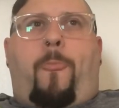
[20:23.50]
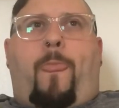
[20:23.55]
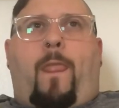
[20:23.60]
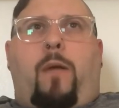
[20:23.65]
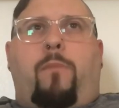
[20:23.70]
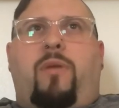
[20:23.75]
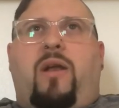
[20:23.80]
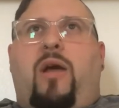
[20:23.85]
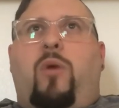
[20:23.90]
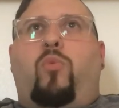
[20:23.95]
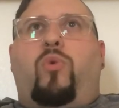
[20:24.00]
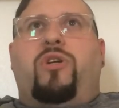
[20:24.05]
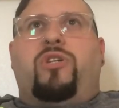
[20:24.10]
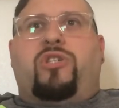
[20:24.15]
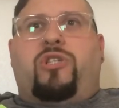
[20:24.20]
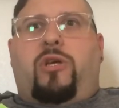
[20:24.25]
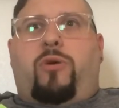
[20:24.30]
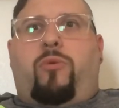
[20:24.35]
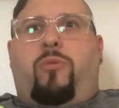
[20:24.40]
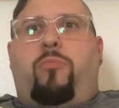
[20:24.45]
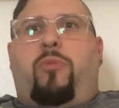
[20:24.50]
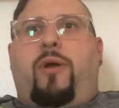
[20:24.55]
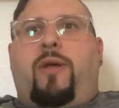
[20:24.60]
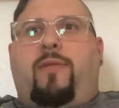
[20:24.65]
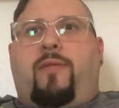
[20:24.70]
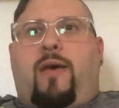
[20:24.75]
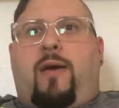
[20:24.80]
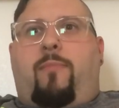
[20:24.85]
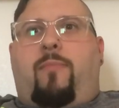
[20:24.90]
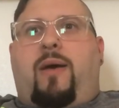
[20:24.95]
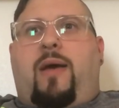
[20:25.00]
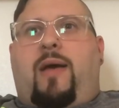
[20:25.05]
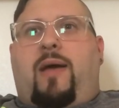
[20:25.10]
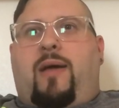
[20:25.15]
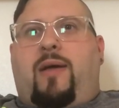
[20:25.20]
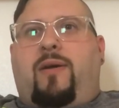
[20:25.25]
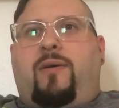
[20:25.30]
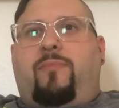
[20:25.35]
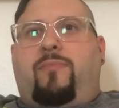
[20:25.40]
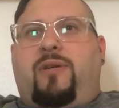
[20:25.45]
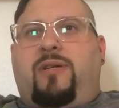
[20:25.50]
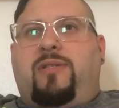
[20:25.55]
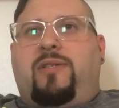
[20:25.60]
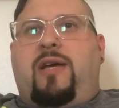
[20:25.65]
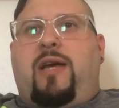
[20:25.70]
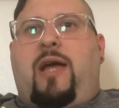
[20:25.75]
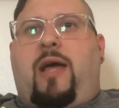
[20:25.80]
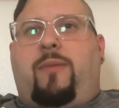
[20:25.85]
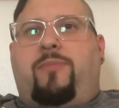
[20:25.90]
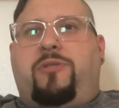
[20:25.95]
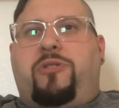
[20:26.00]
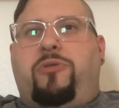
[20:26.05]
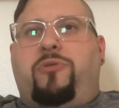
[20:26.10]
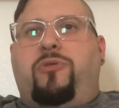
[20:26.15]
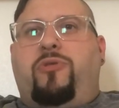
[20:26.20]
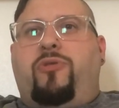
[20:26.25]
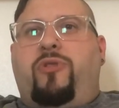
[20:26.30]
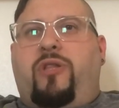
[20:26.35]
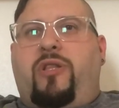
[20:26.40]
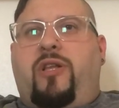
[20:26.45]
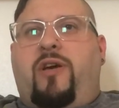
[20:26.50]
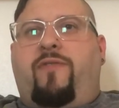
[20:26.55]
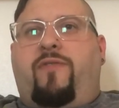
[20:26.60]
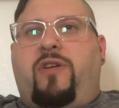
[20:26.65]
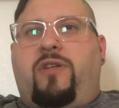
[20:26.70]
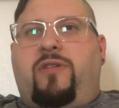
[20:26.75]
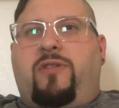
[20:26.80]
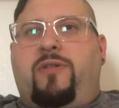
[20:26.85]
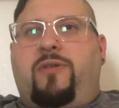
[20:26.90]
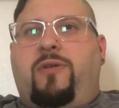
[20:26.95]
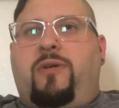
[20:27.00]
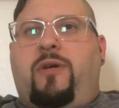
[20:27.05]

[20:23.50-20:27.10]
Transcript: But I wish they would bring that back because I absolutely love it.